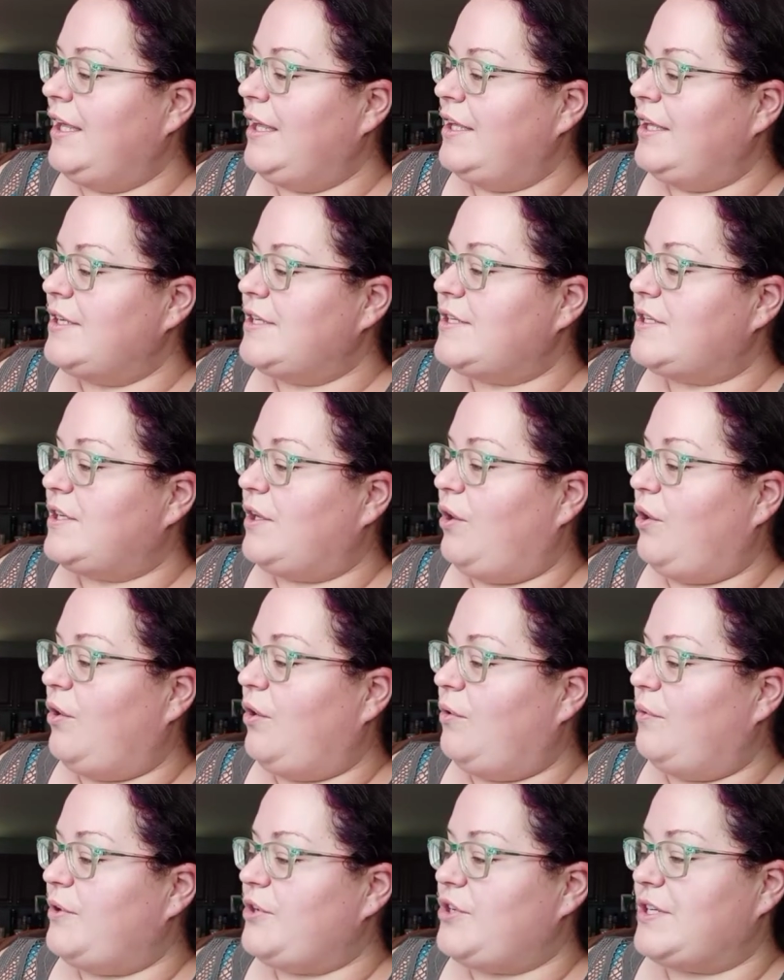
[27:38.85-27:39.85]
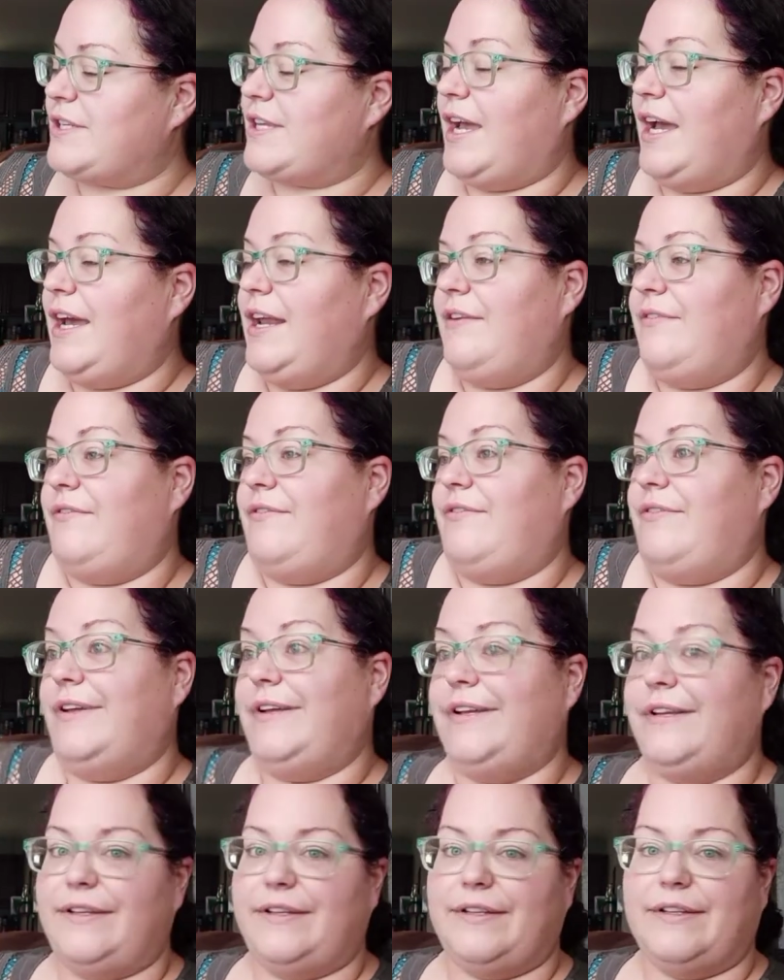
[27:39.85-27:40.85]
So we just kind
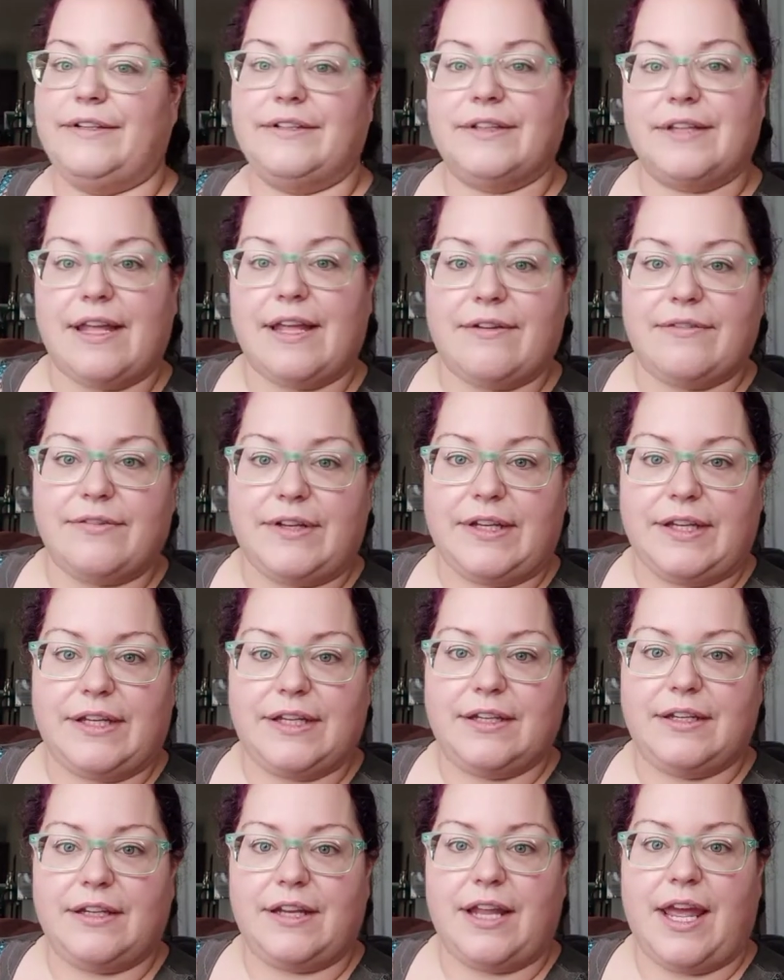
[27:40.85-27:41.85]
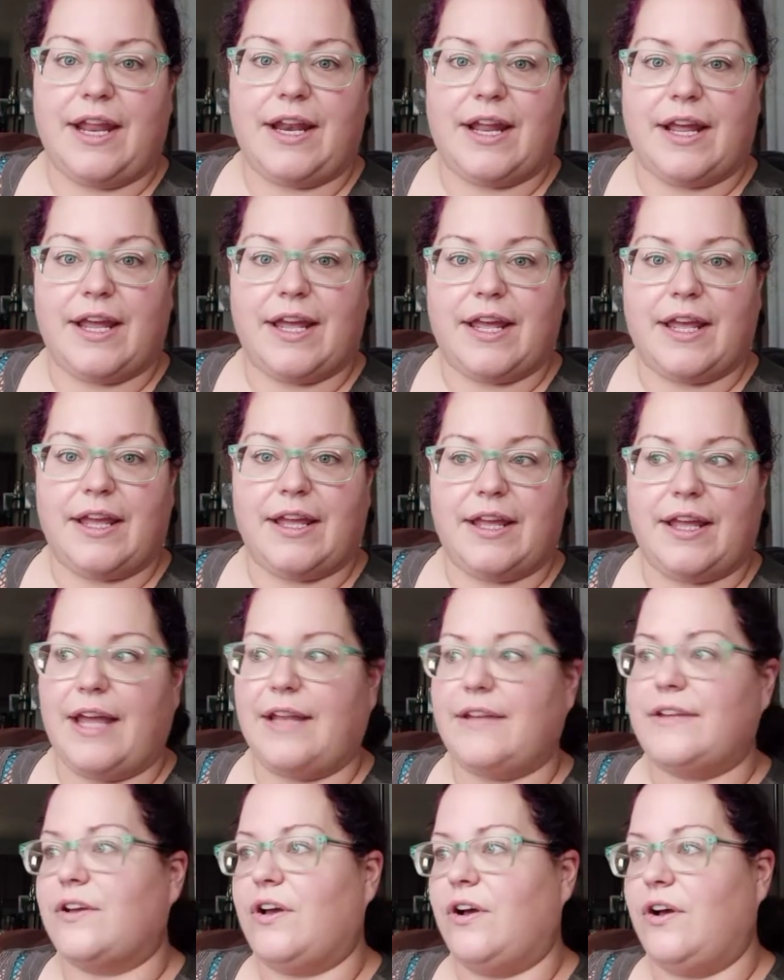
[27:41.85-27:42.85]
of left it, and I had
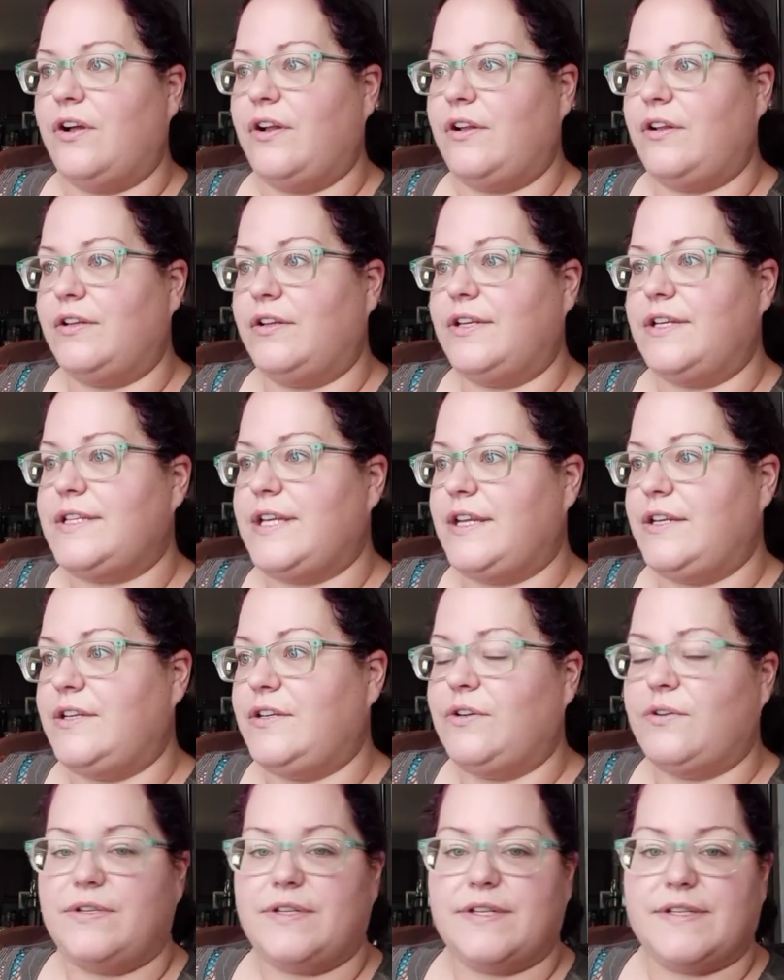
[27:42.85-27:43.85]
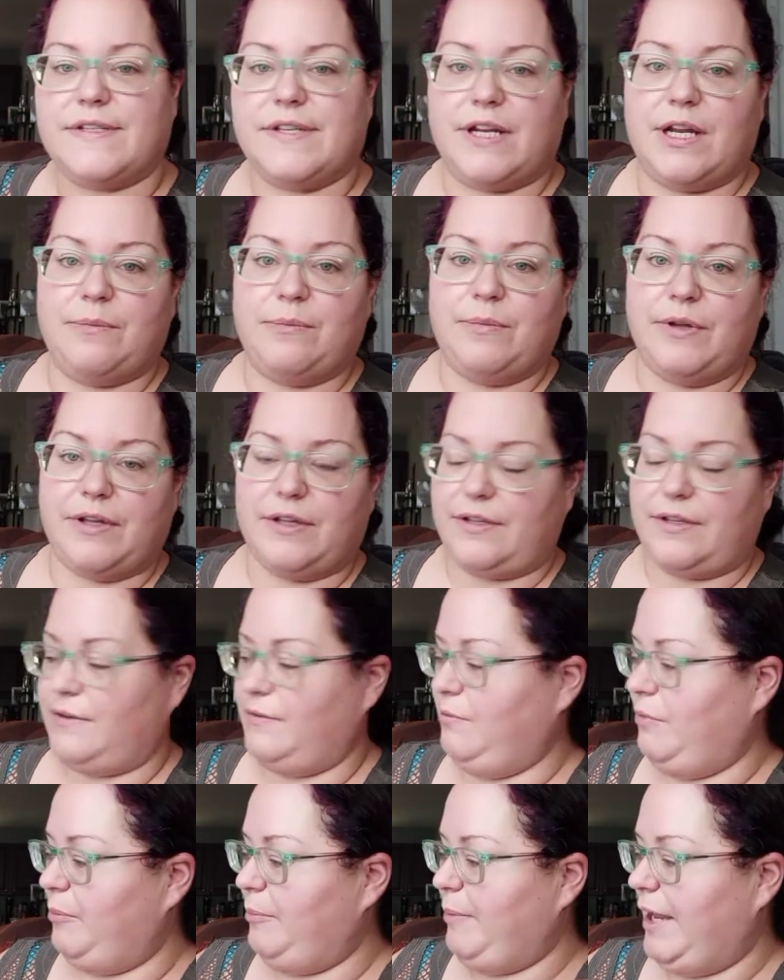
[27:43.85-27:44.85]
to call Nintendo to set up a
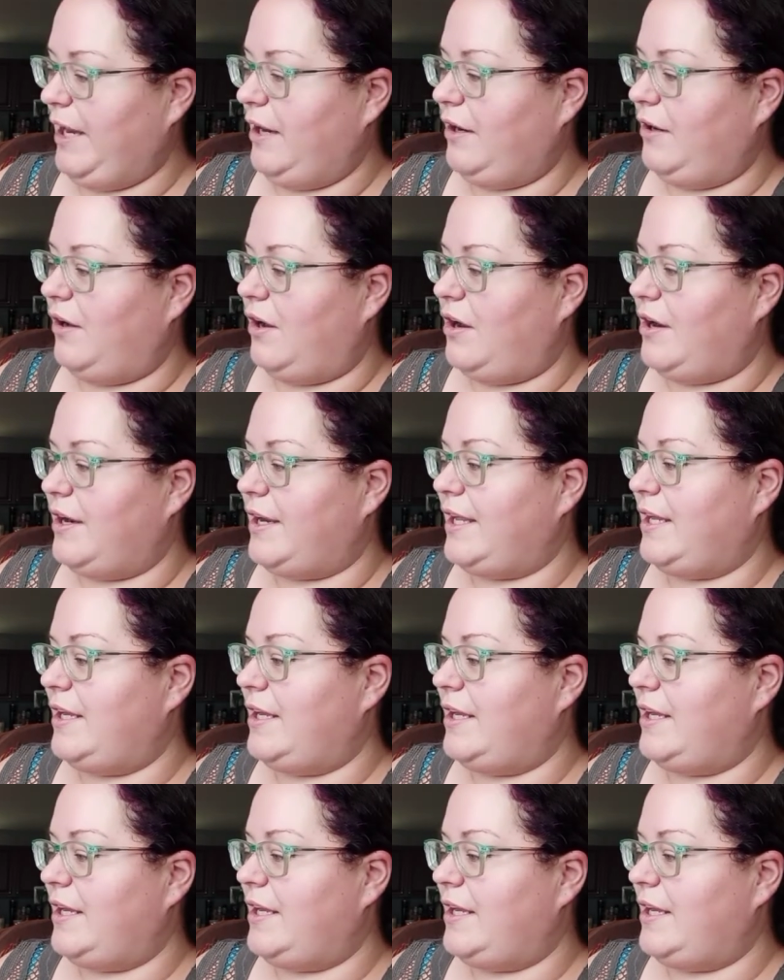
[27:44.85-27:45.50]
repair on it.